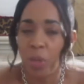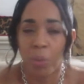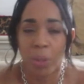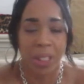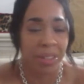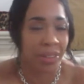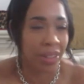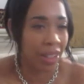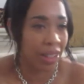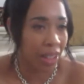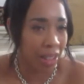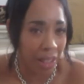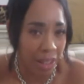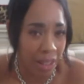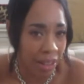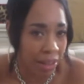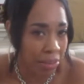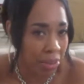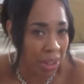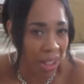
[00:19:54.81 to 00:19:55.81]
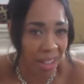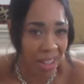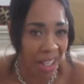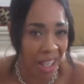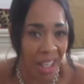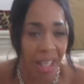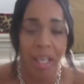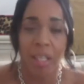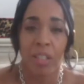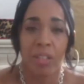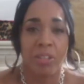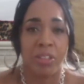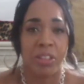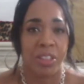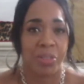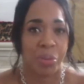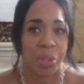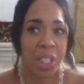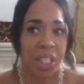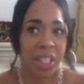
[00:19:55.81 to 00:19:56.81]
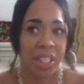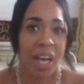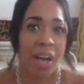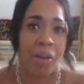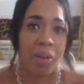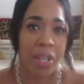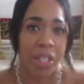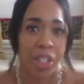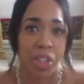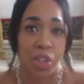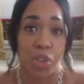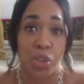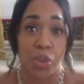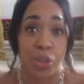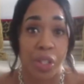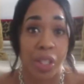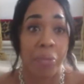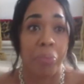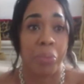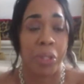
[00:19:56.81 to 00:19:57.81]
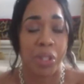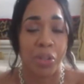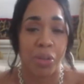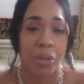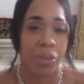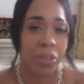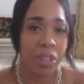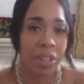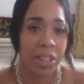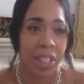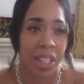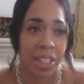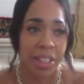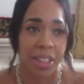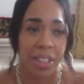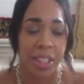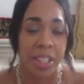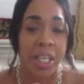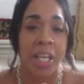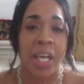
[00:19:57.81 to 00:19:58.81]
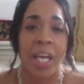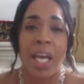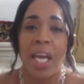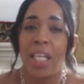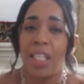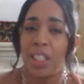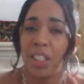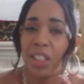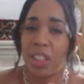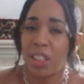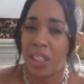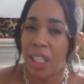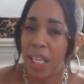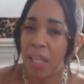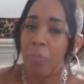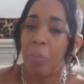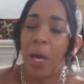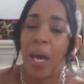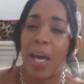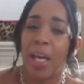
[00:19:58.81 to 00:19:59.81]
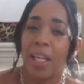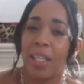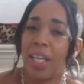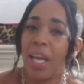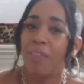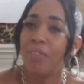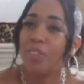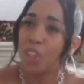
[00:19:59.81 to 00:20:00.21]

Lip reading: go to clubs all night and you just want to get out and enjoy it and be grown and sexy and just lay back and have a